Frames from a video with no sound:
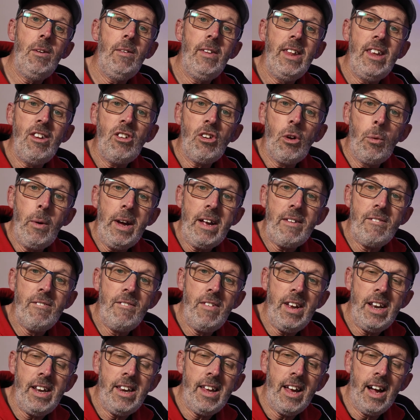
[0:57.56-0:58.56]
do this quick
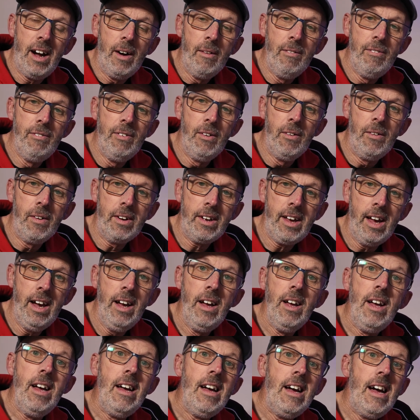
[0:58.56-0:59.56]
video for
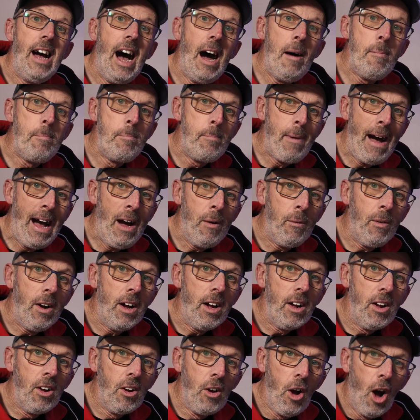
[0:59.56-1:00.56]
you
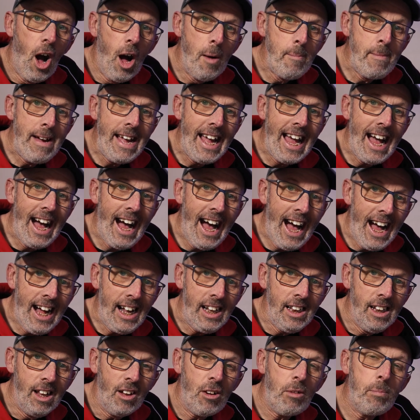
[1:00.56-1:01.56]
about Comet
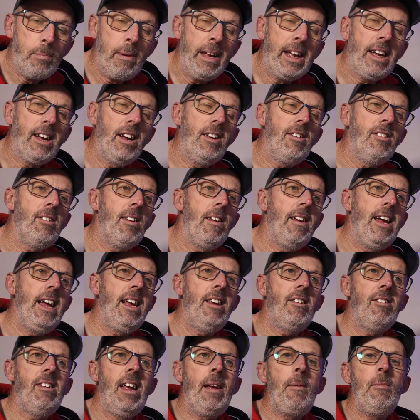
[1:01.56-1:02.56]
Atlas, because
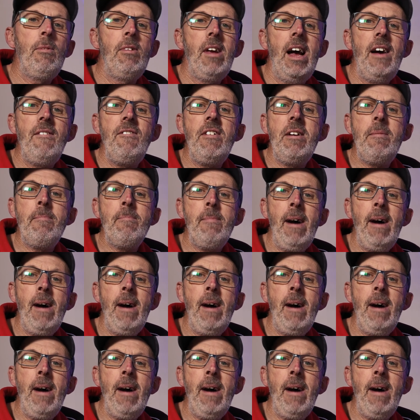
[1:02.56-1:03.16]
it seems every